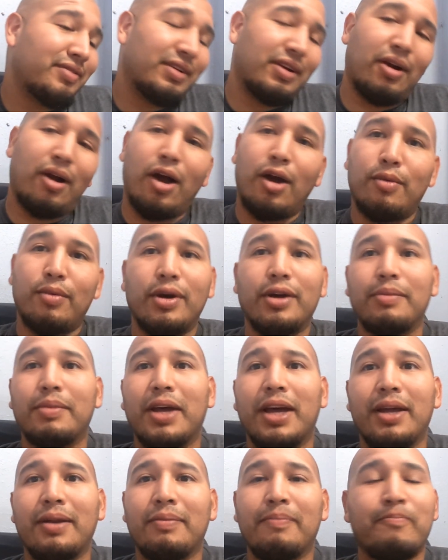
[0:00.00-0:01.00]
they're on one,
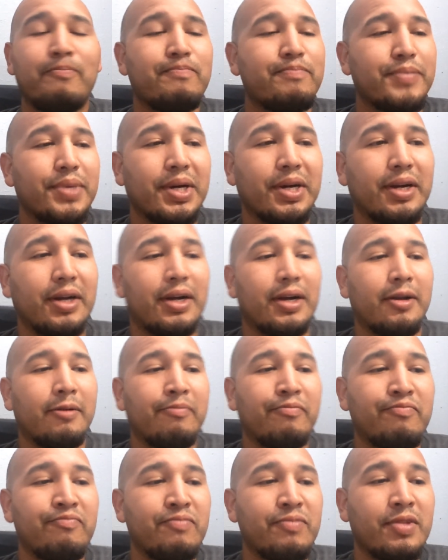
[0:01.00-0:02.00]
man. But uh,
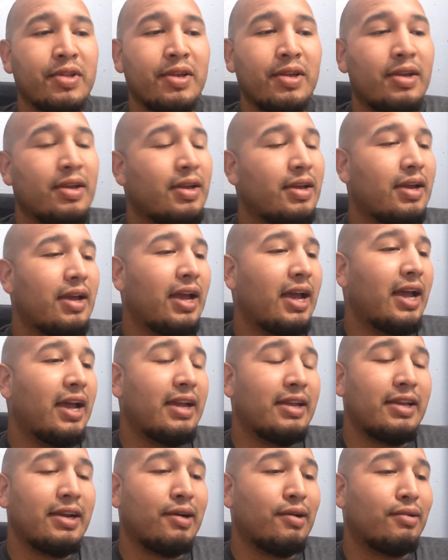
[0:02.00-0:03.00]

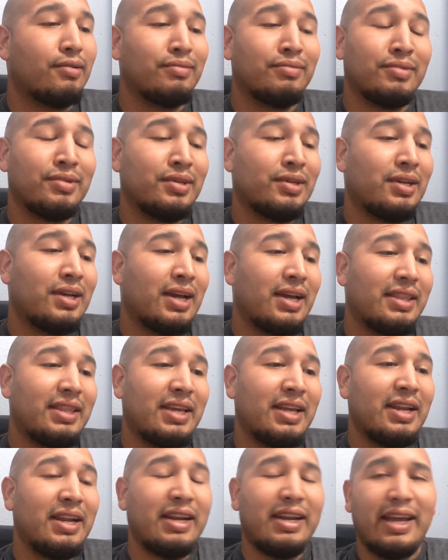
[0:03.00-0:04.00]
hey, yo, at
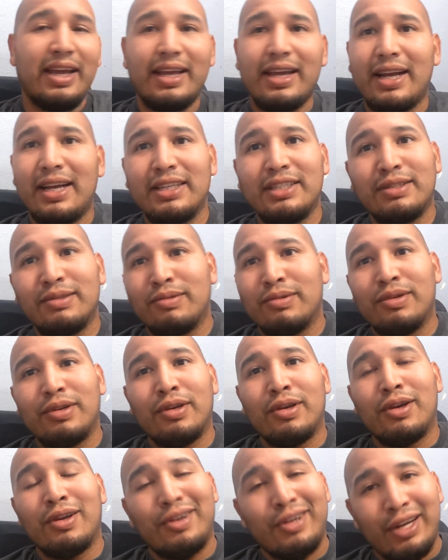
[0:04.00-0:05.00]
the end of the day, guys,
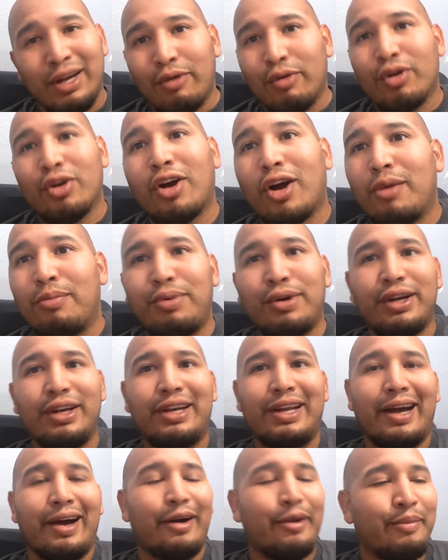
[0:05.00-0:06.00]
Derek Carr put
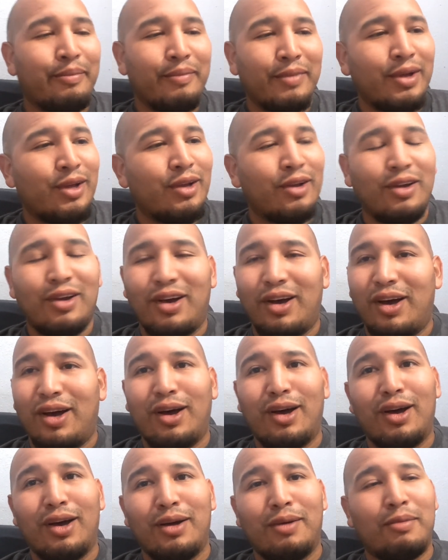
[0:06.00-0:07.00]
it down.
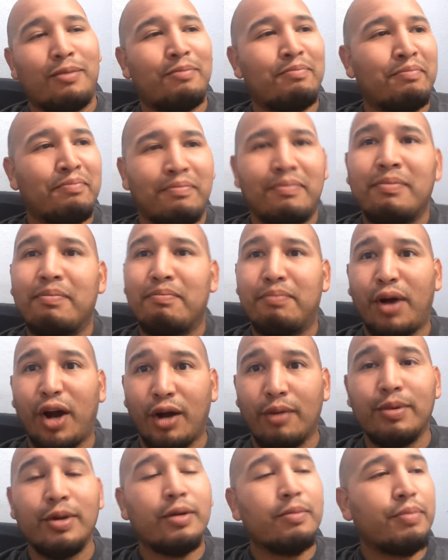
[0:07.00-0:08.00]
Uh,
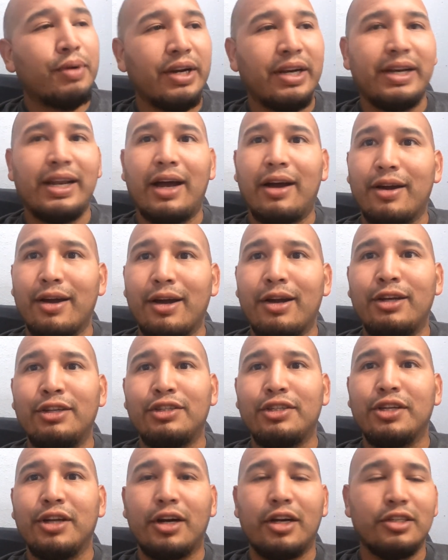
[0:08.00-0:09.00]
Barber put it down, got
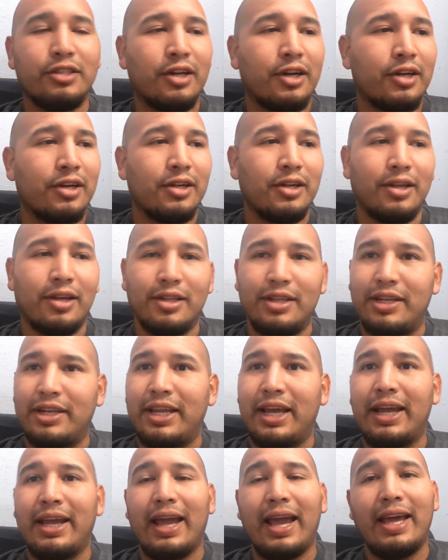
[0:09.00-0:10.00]
100 yards on on the
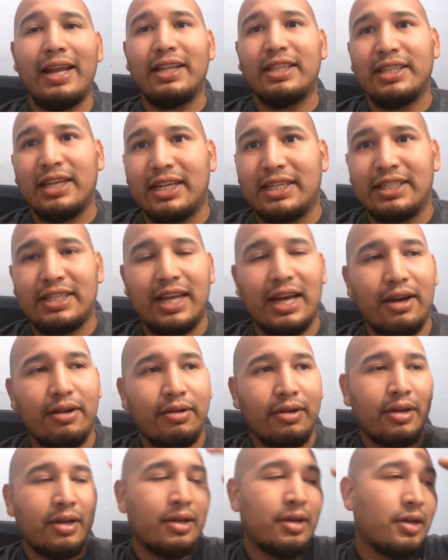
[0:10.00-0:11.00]
day and a
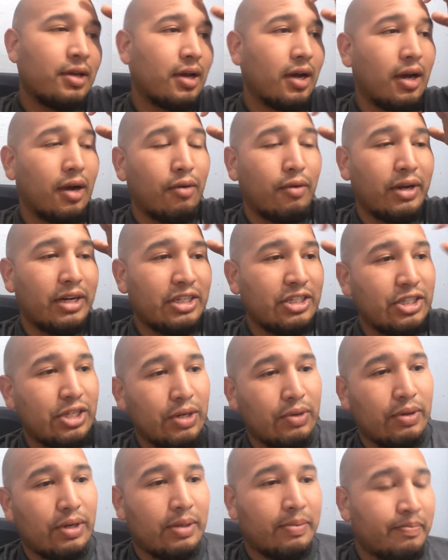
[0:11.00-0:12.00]
touchdown. Uh, way to
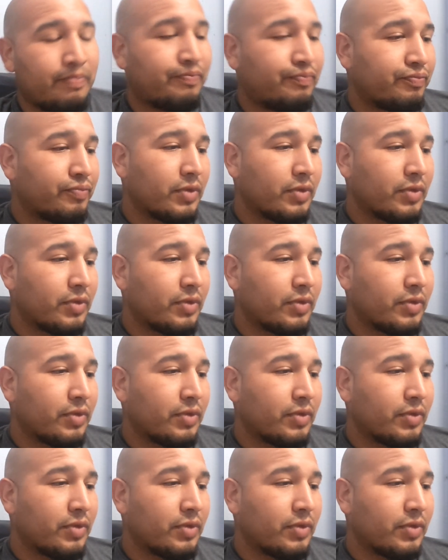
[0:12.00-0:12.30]
show up.